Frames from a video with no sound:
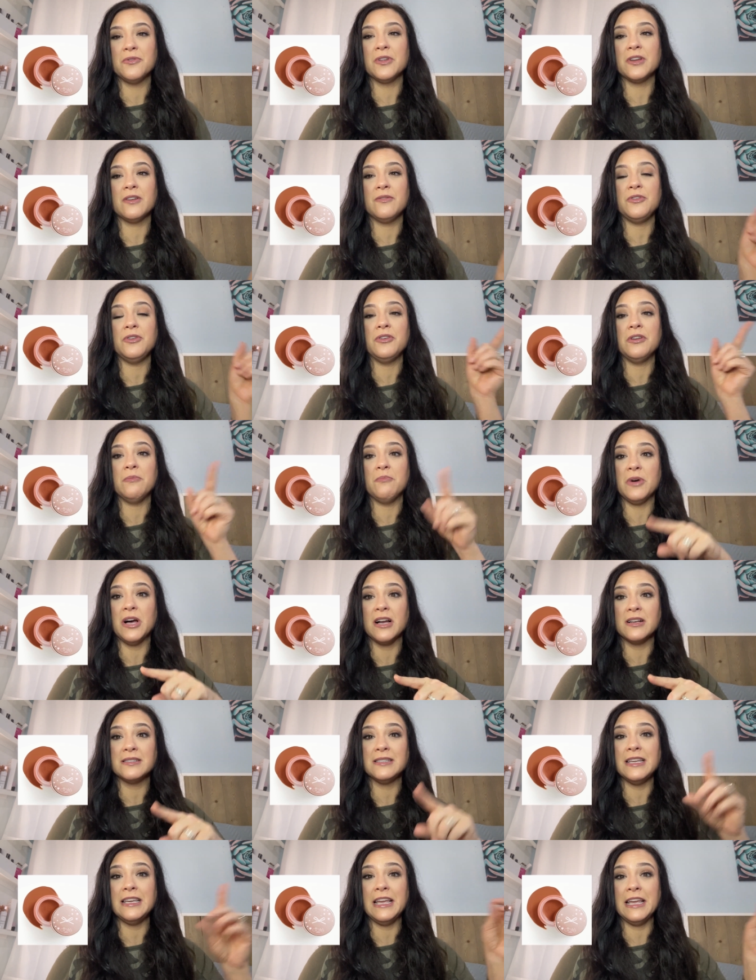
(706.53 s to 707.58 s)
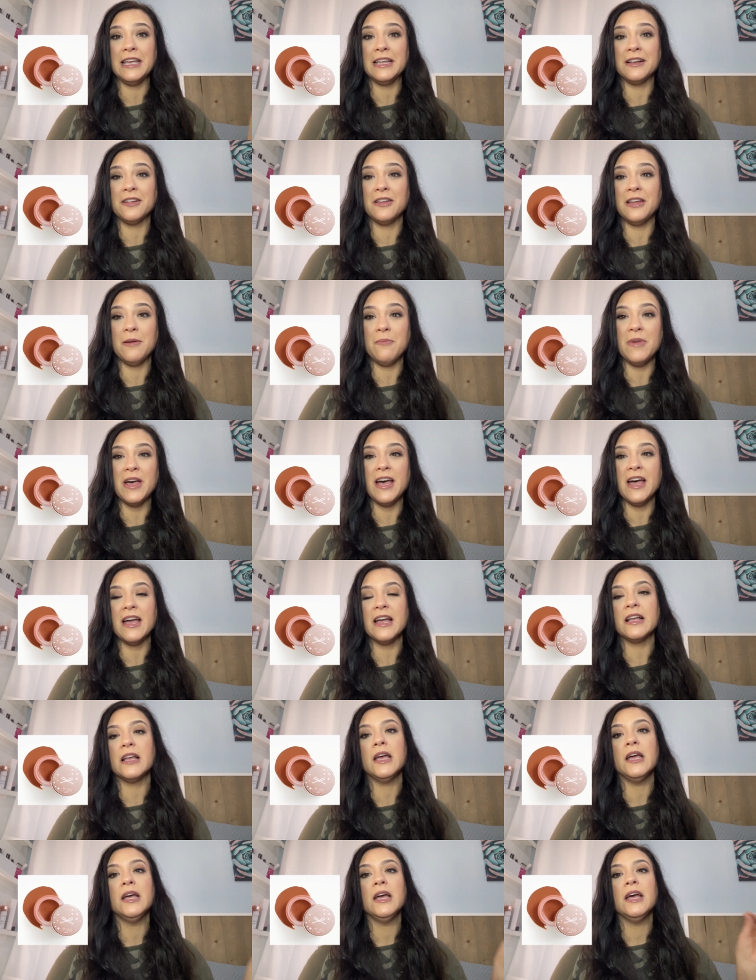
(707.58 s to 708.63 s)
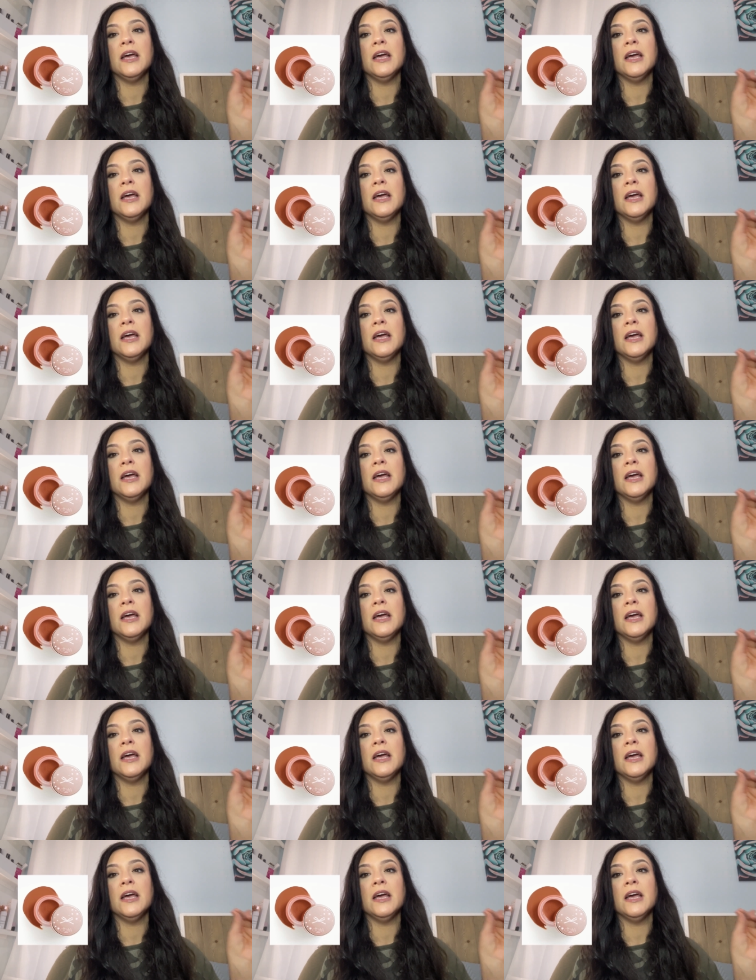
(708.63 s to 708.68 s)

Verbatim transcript: Like if you get Boxy and Glam Bag